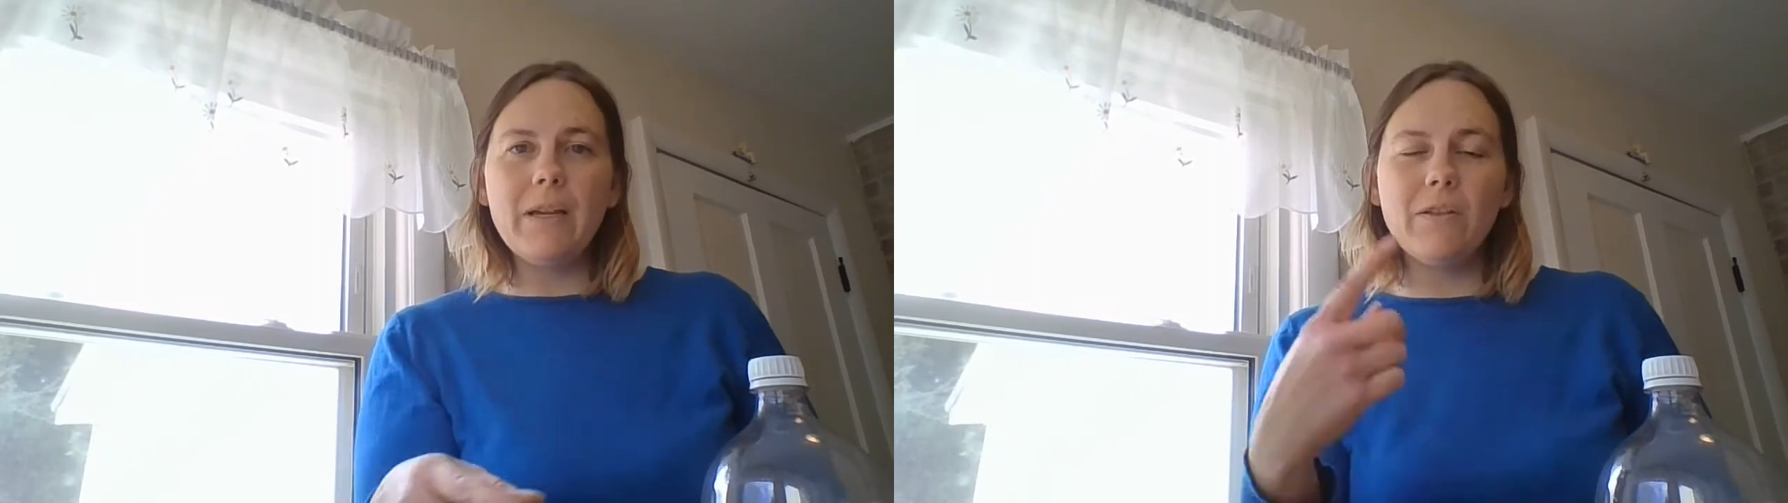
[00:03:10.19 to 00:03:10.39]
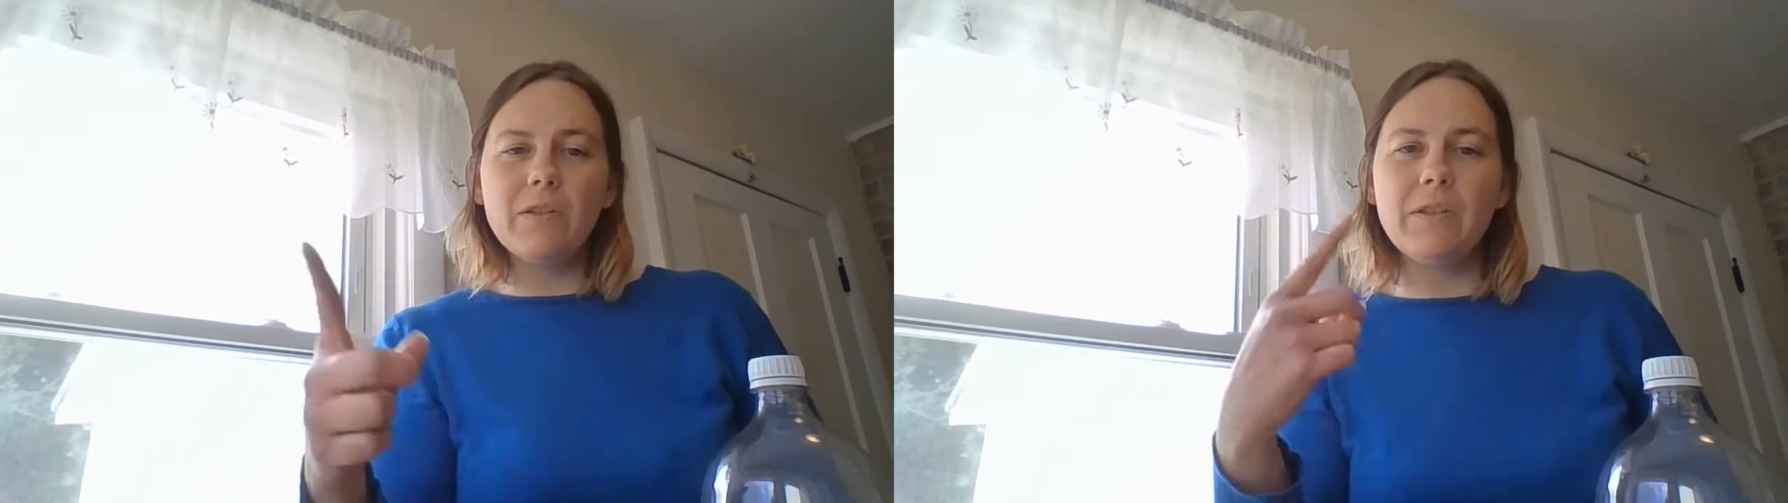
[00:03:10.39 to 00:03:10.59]

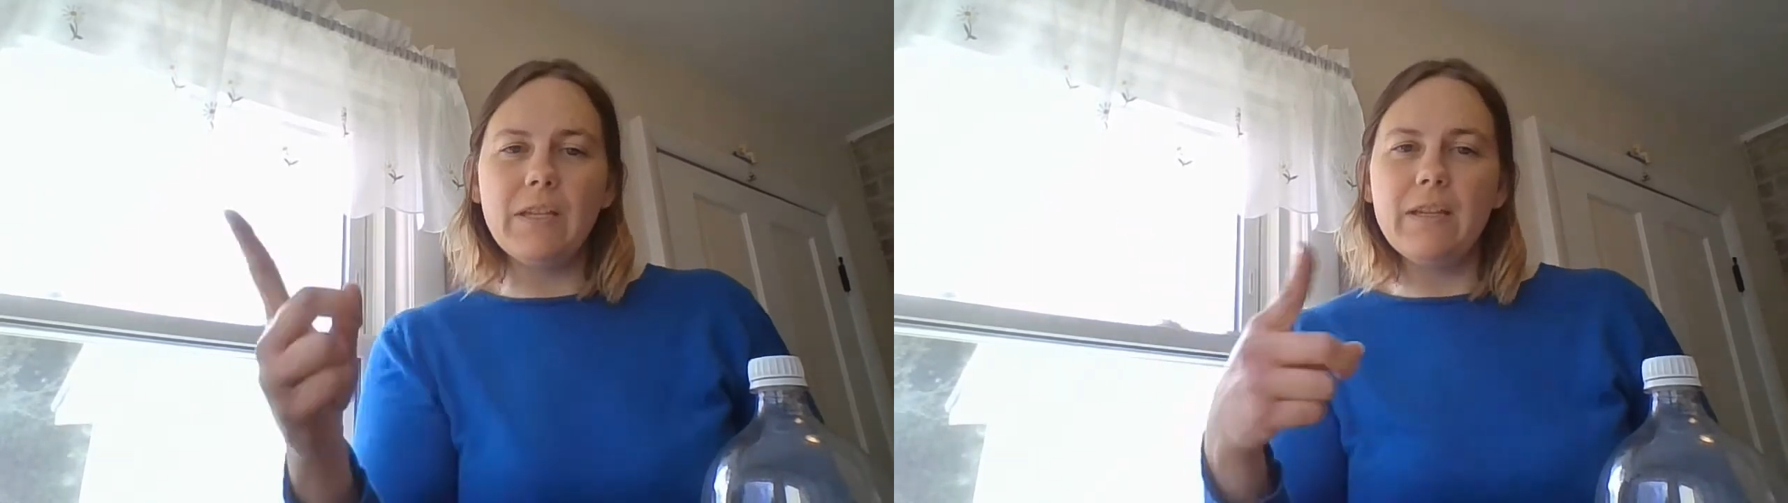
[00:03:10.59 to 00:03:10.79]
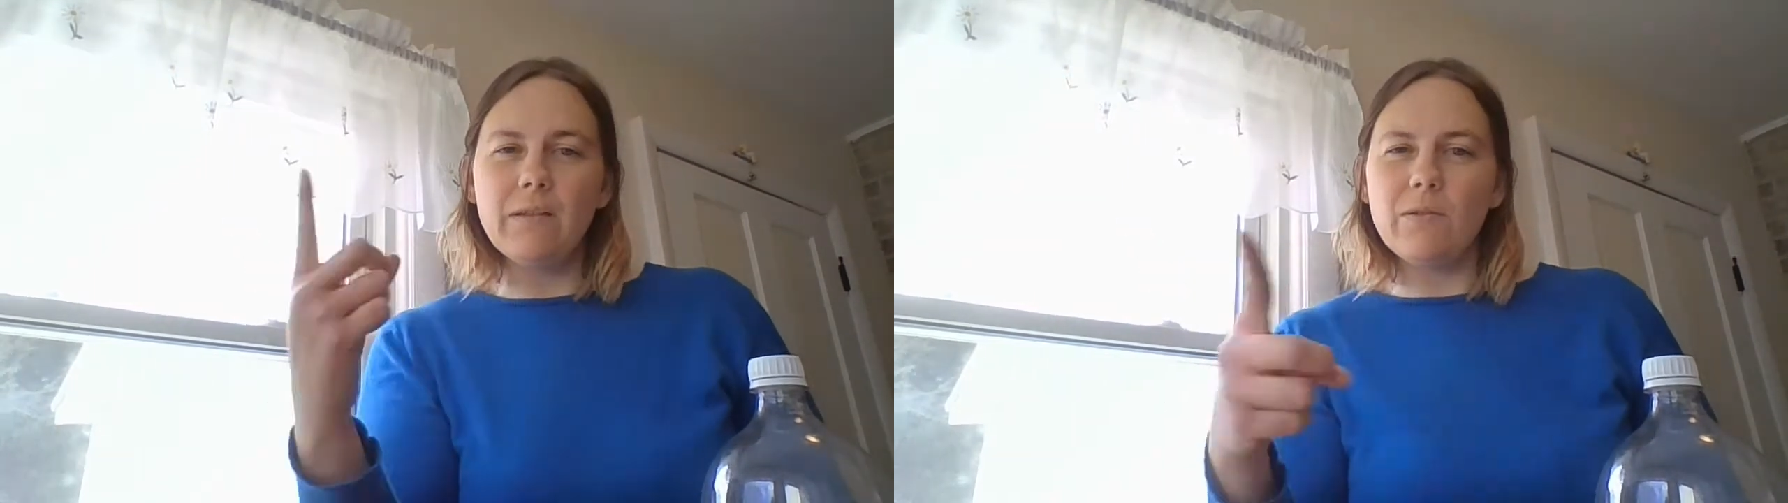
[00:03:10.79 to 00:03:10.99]
and just
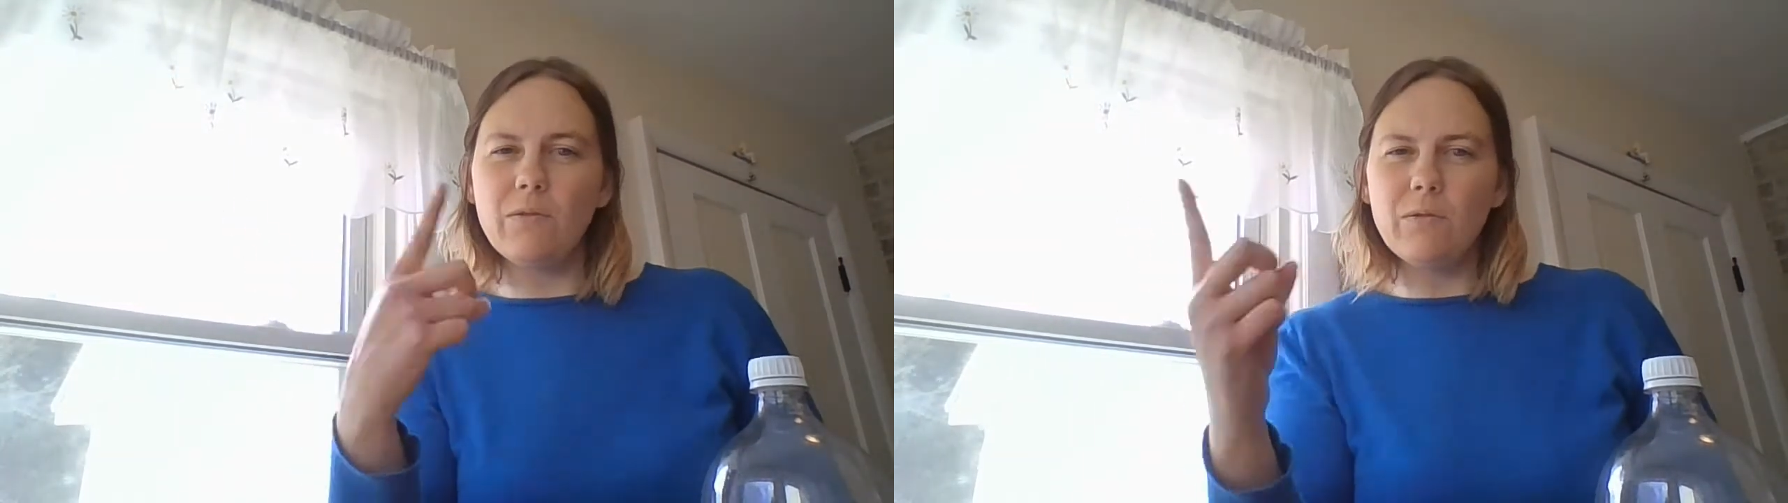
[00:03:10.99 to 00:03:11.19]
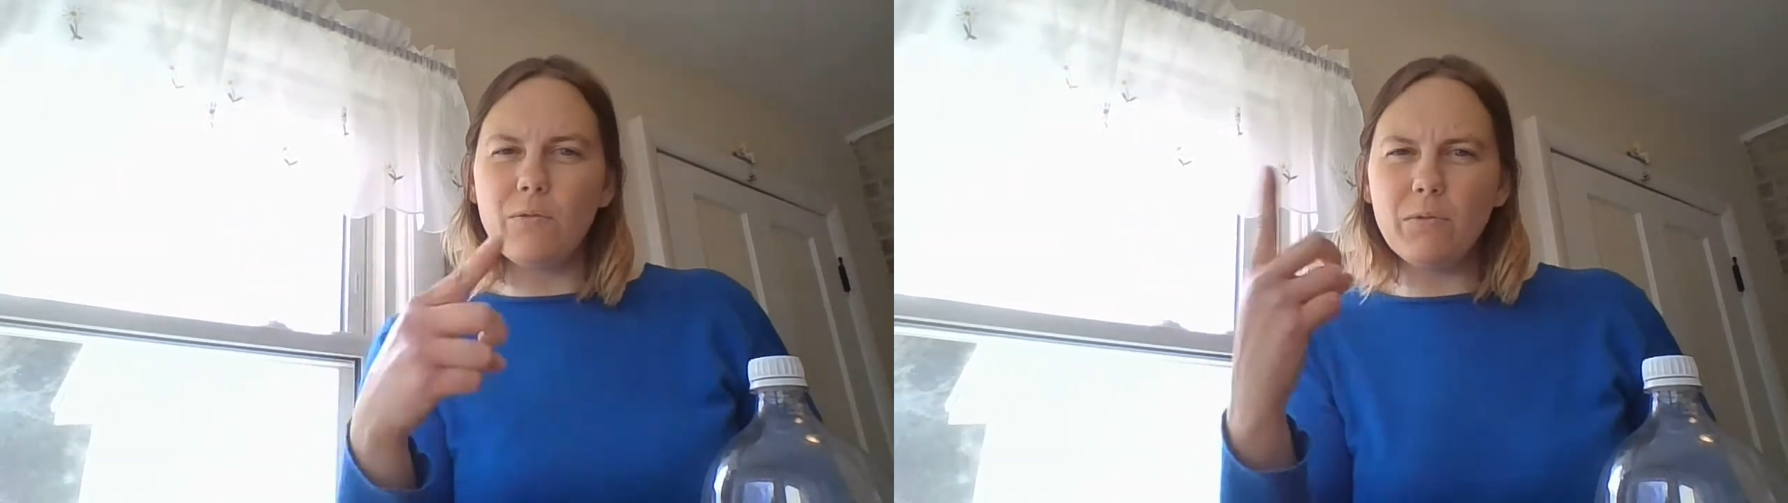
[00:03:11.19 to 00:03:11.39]
see it
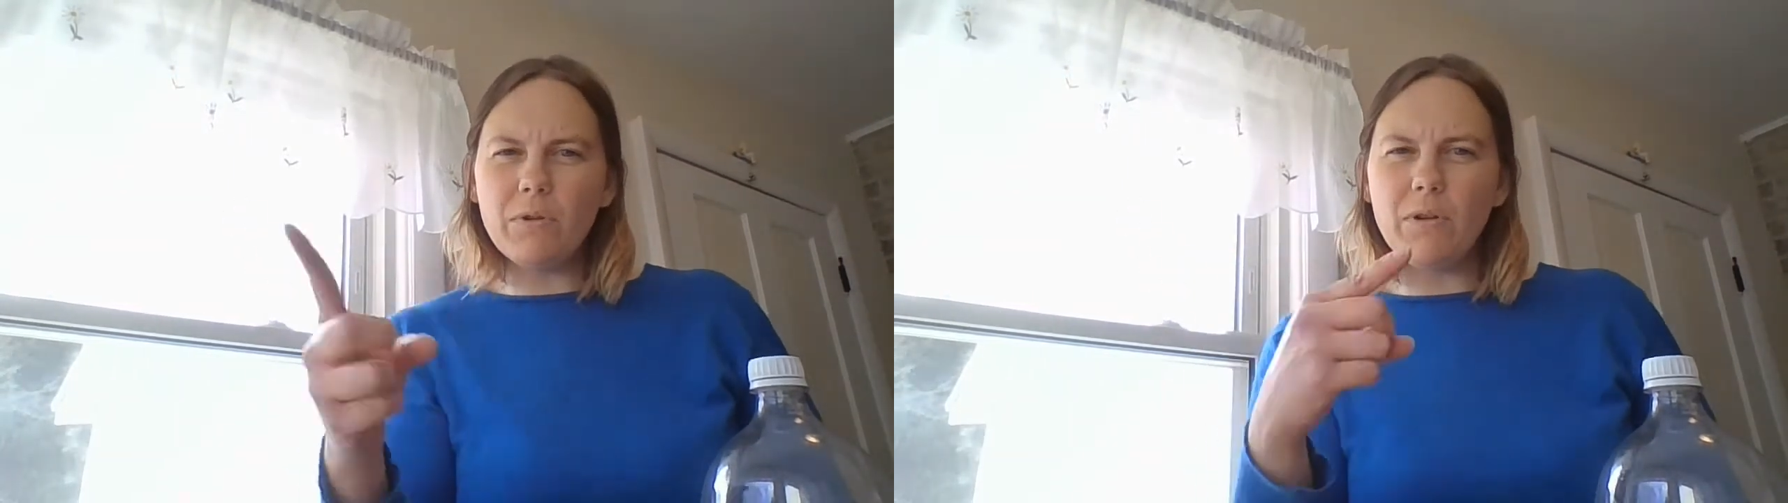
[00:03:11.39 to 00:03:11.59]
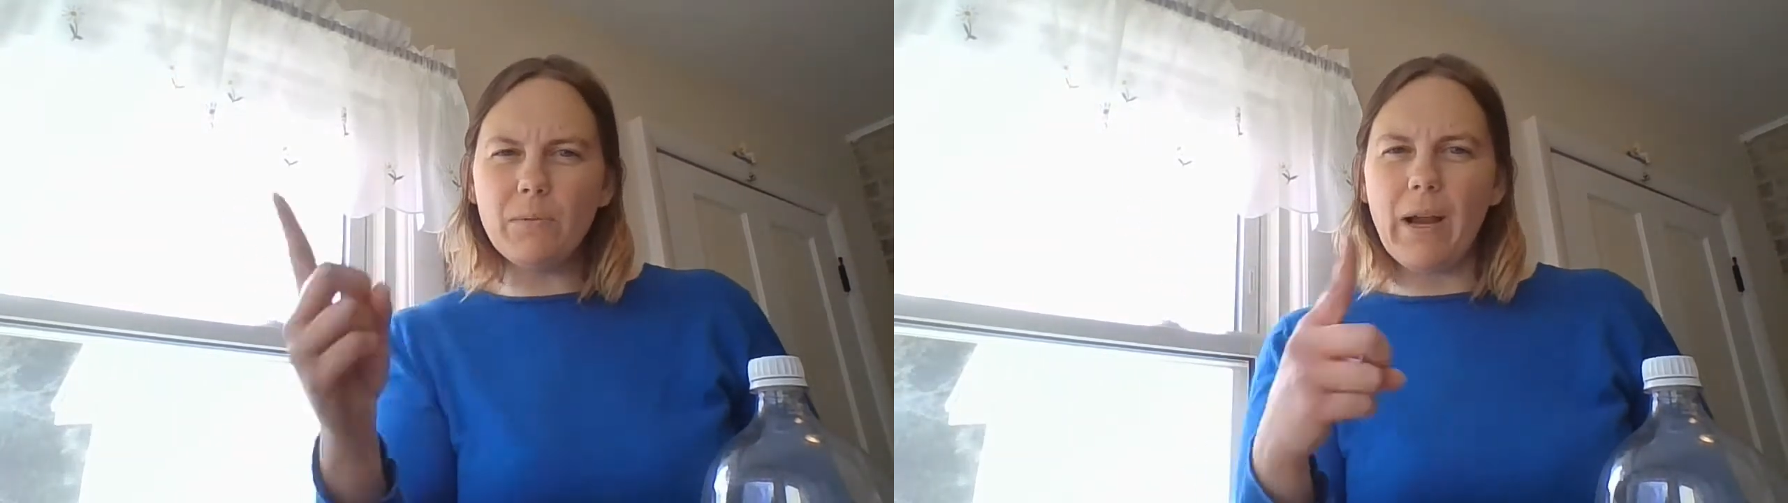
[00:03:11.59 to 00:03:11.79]

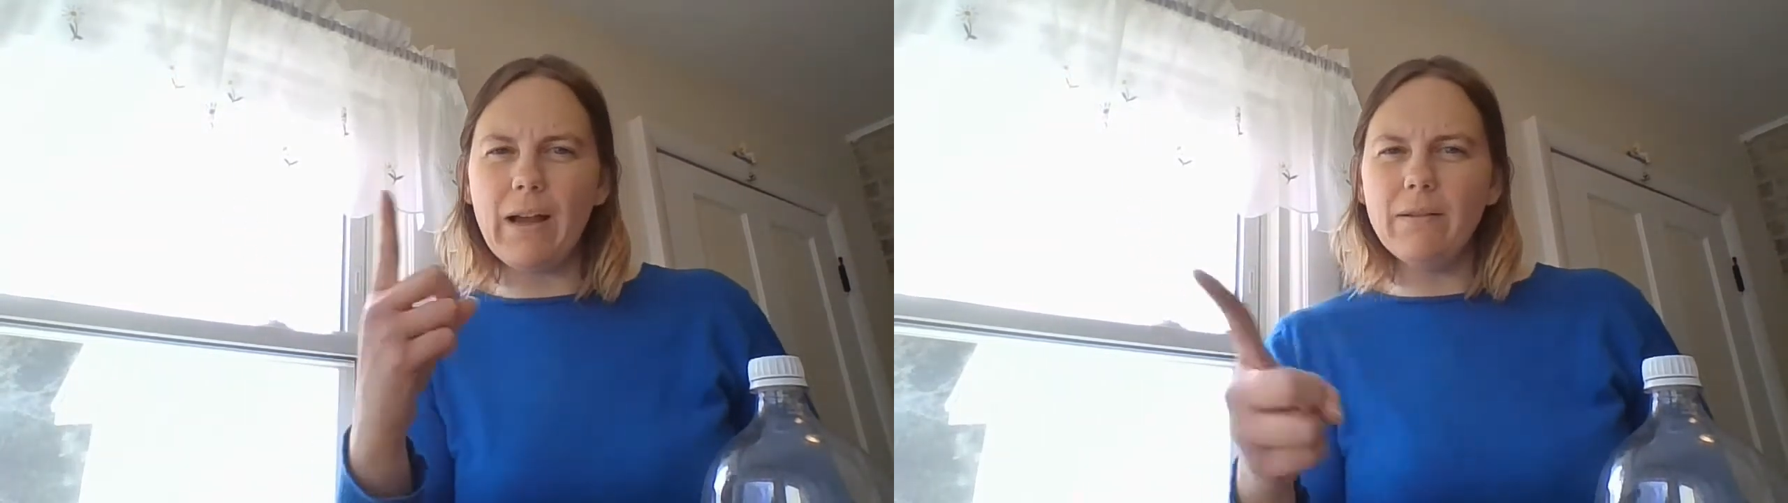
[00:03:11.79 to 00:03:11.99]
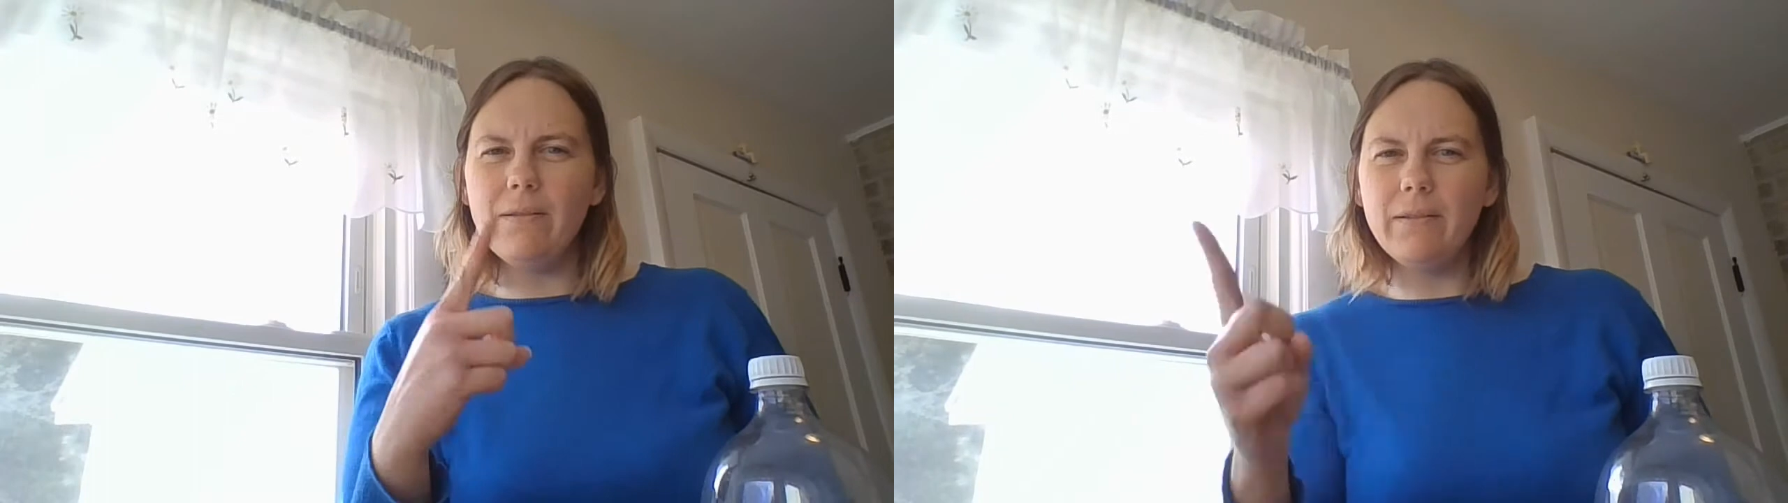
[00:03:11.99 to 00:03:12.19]
swirl
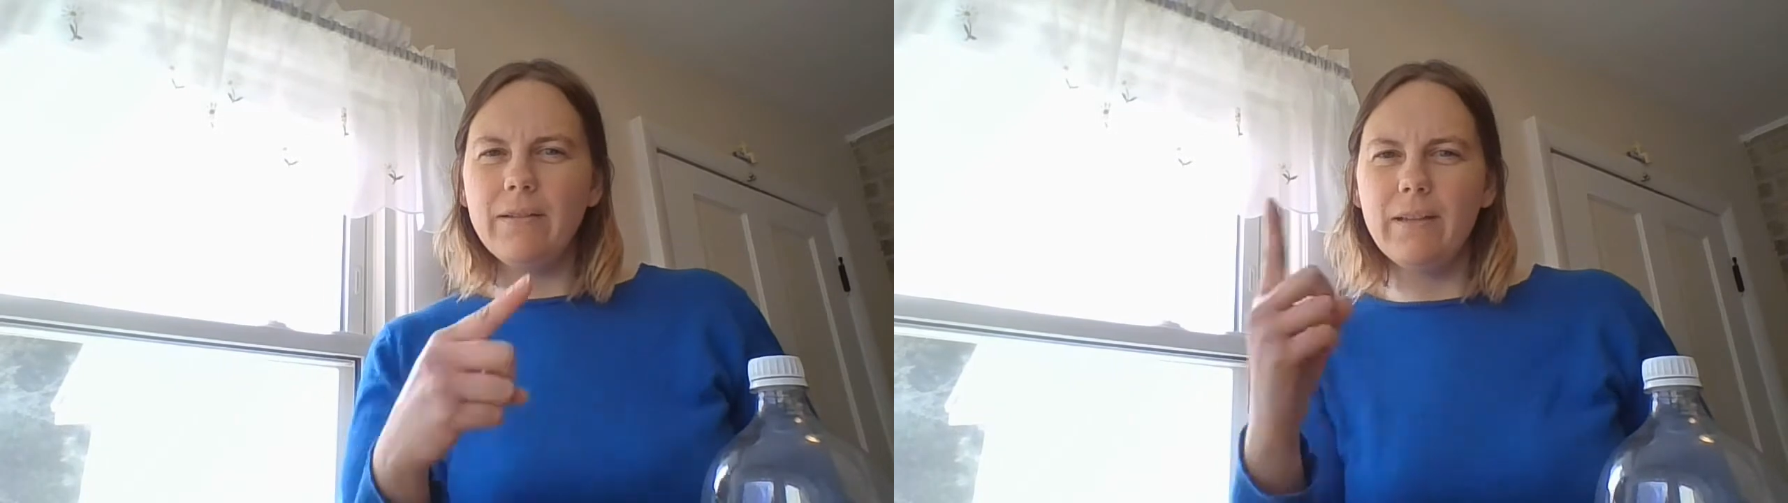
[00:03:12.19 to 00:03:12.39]
around